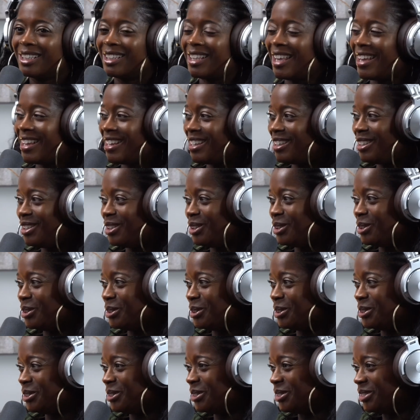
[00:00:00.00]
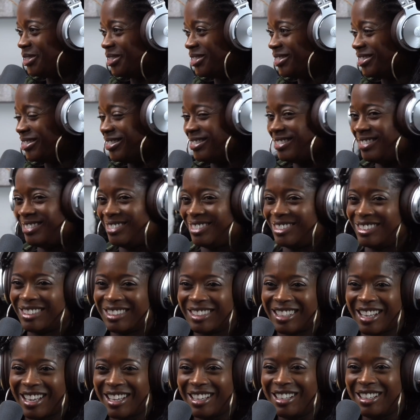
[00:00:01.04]
Thank you.
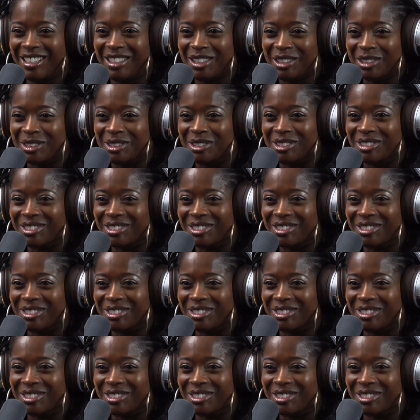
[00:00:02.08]
Thank you.